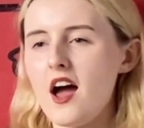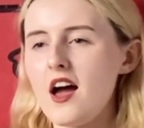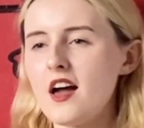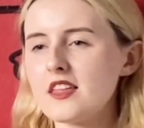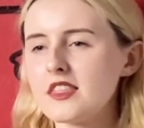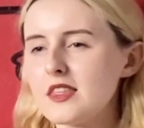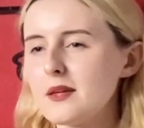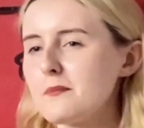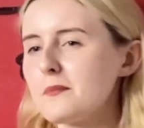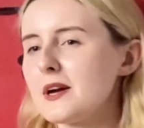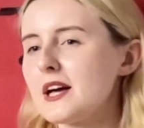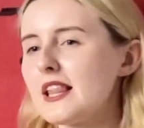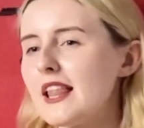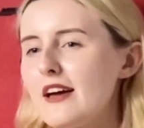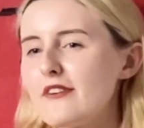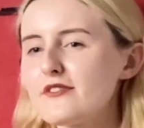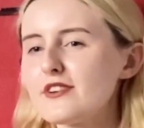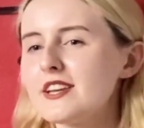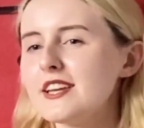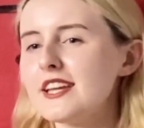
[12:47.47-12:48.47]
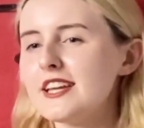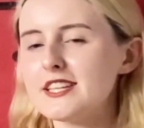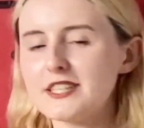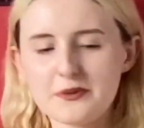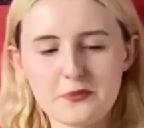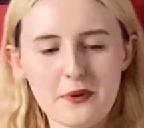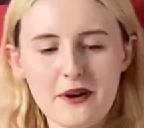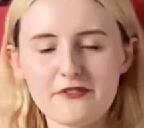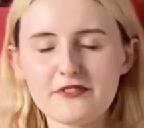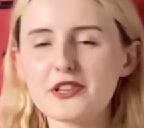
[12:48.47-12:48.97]
I think McLaren need
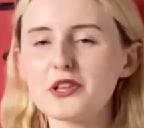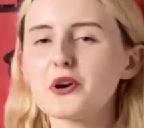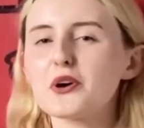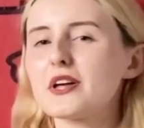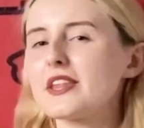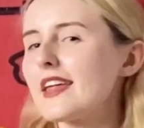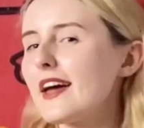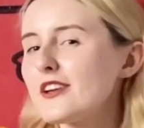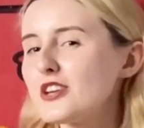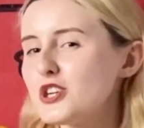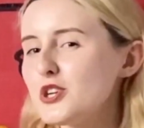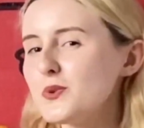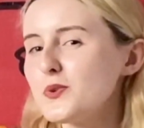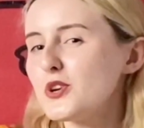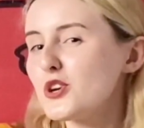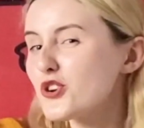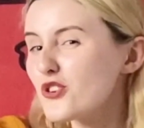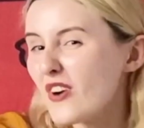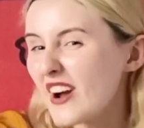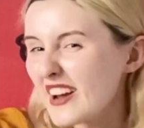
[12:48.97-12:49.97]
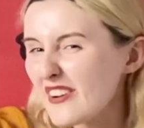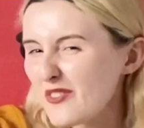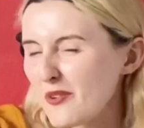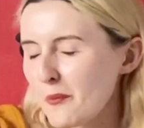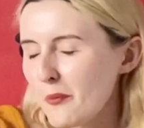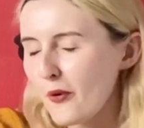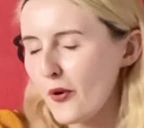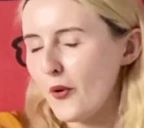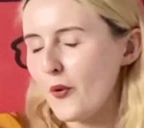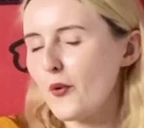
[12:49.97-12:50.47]
to have a look at their junior driver
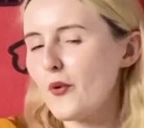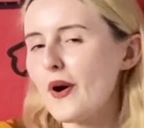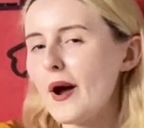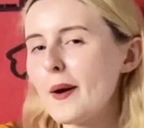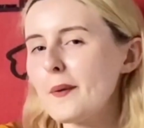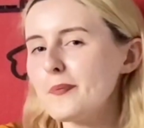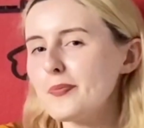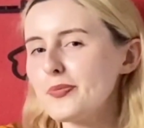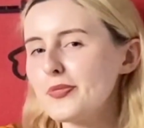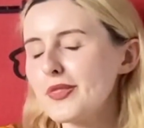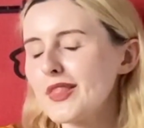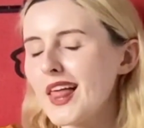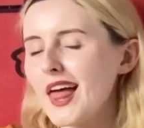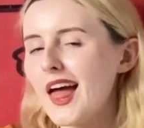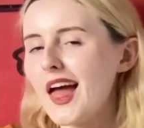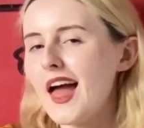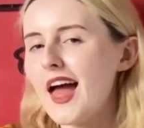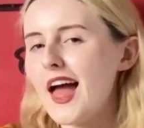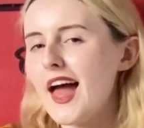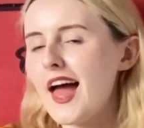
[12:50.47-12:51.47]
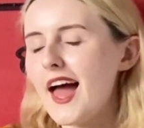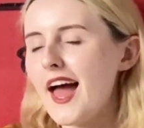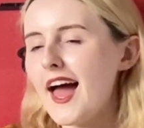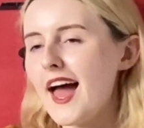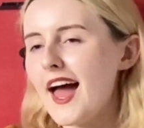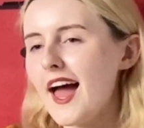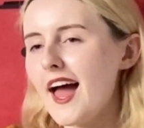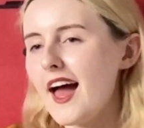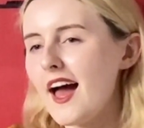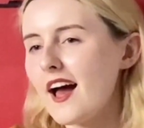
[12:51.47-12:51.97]
programme.
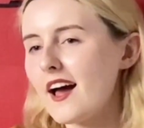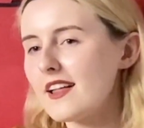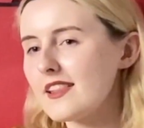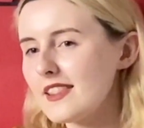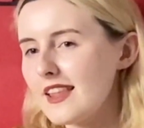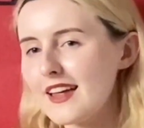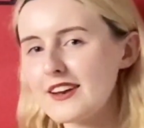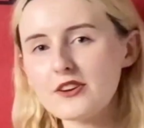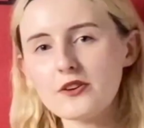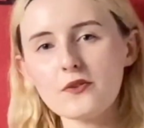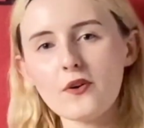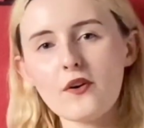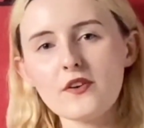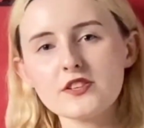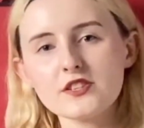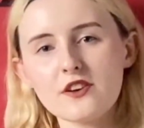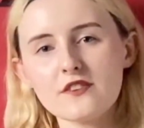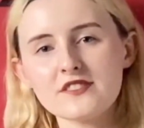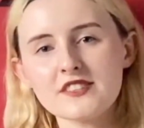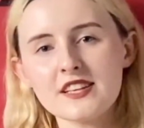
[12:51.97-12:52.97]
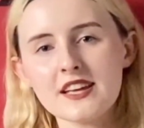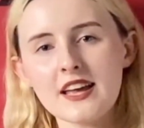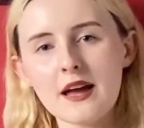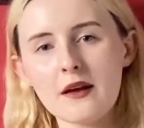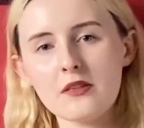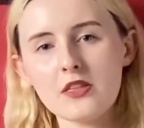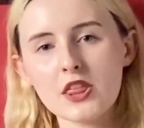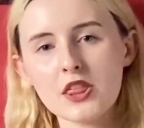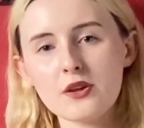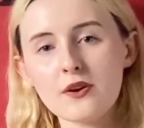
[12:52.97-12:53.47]
Lando Norris obviously
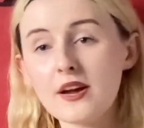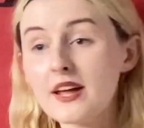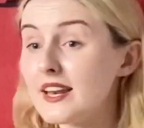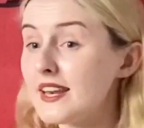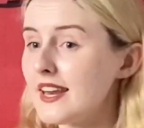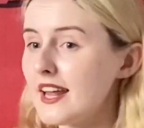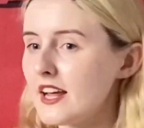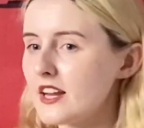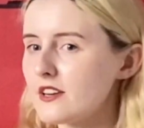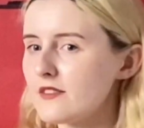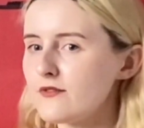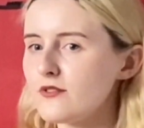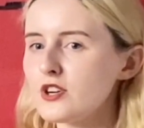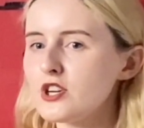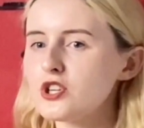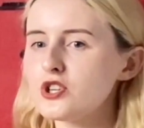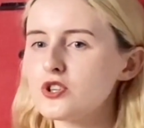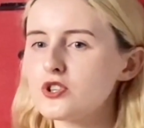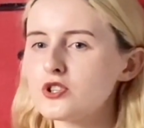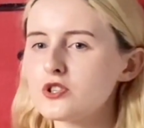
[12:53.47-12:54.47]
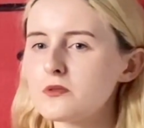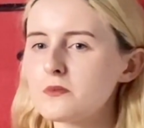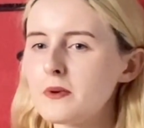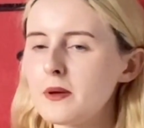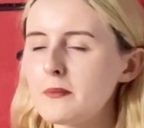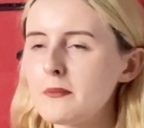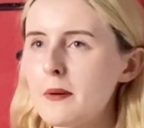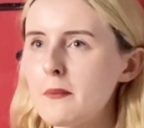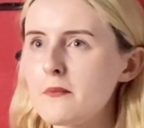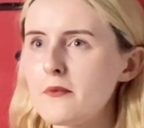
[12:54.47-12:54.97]
came through it. Nick de Vries used to
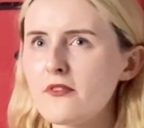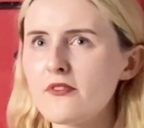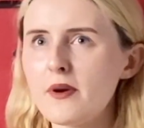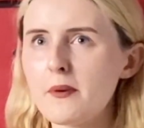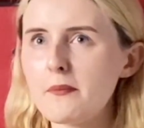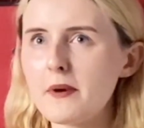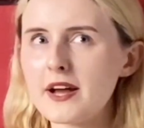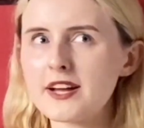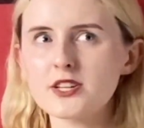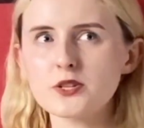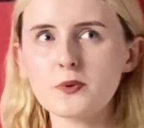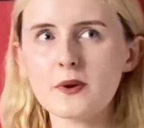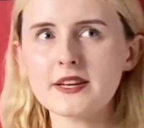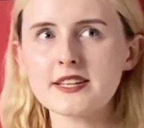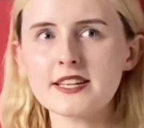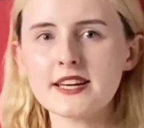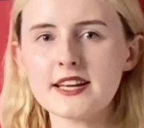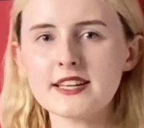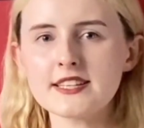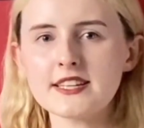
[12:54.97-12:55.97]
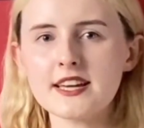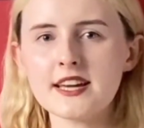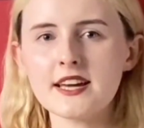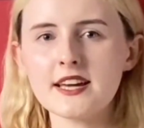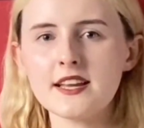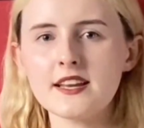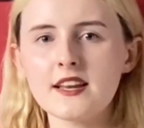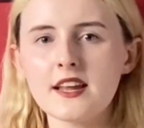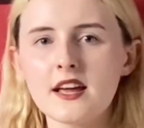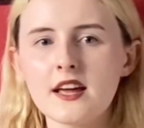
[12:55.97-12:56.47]
be a member of it back in
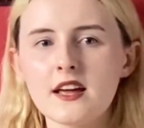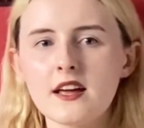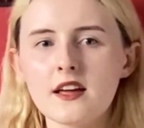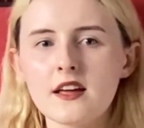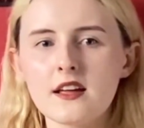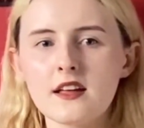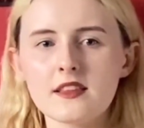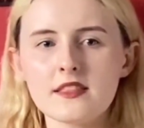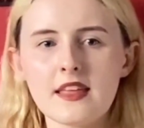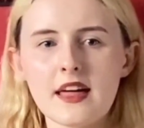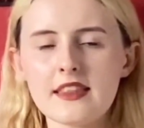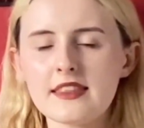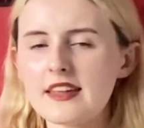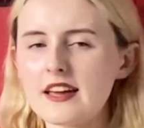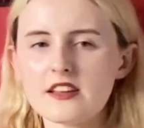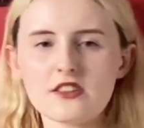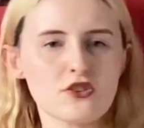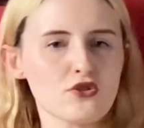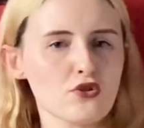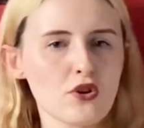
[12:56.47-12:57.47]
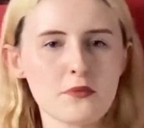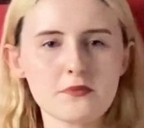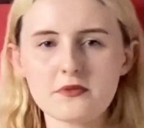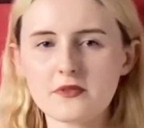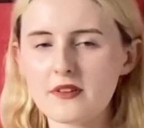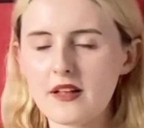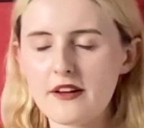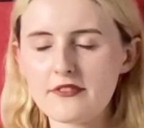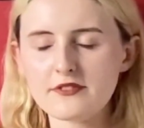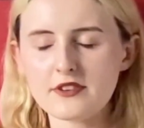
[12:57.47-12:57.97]
2018. Then they dropped
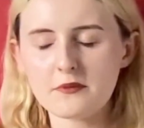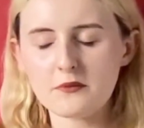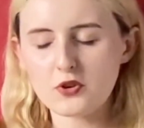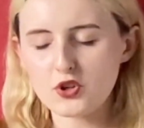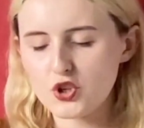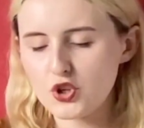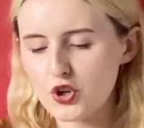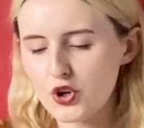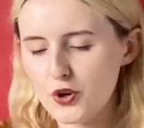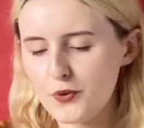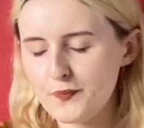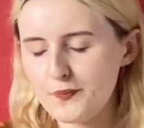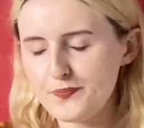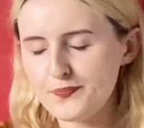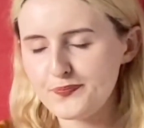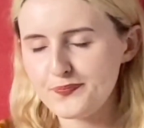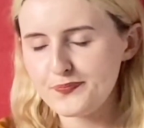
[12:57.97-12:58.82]
and left, I'm not sure.